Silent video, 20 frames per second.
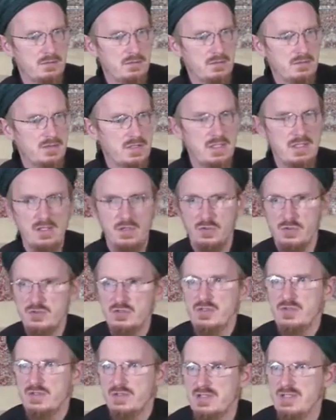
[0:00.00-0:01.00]

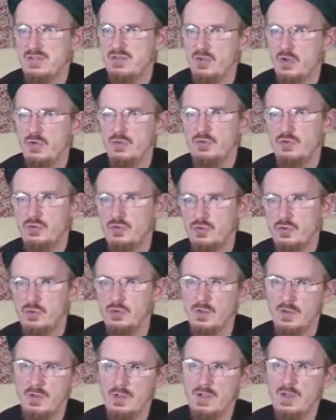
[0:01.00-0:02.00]
teleology that leads on
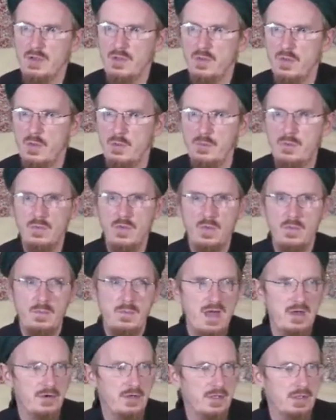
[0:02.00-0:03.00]
to the
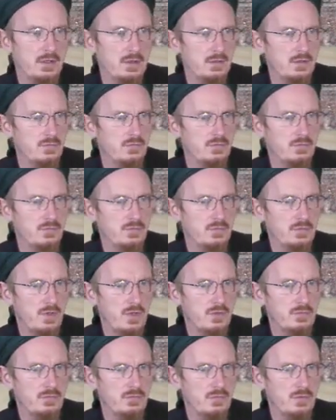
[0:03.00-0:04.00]
bearing of
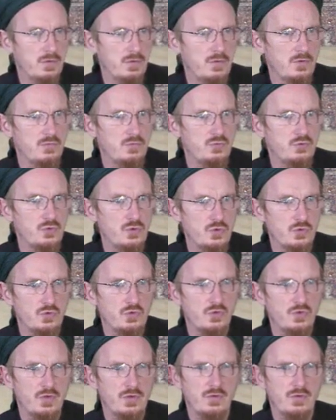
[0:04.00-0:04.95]
fruits.